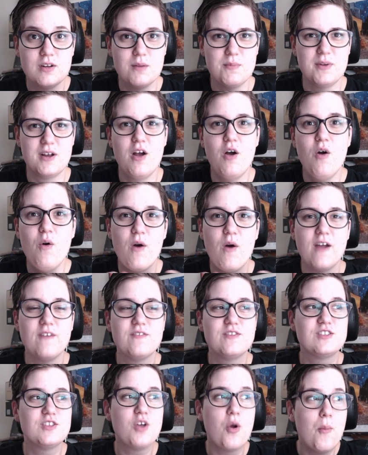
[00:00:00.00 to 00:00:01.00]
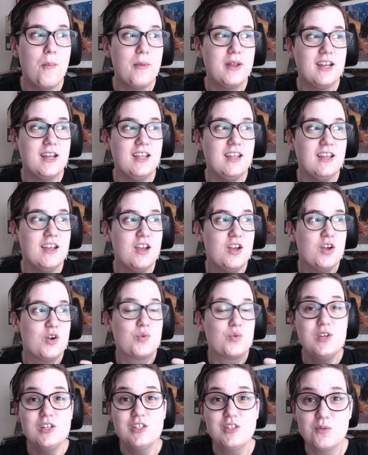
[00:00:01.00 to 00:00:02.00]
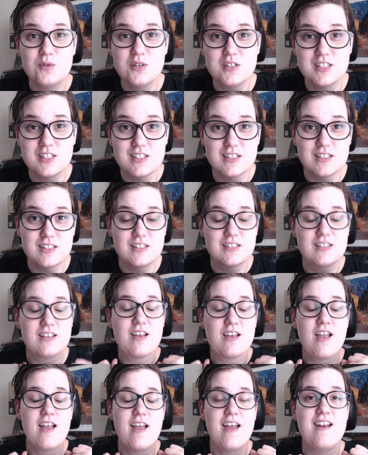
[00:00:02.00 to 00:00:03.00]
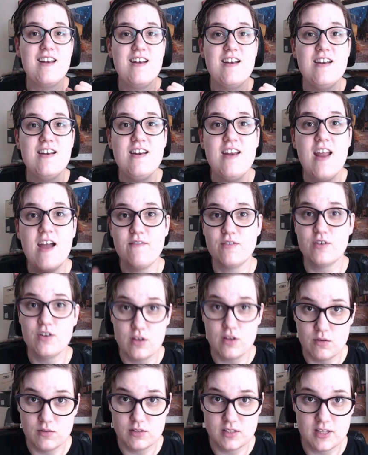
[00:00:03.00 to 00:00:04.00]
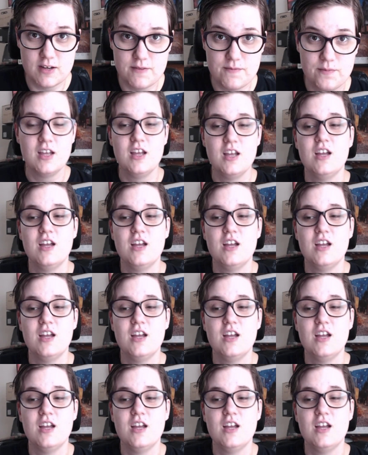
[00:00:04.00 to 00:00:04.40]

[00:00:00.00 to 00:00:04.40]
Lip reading: I'm I have so many resources and never use them.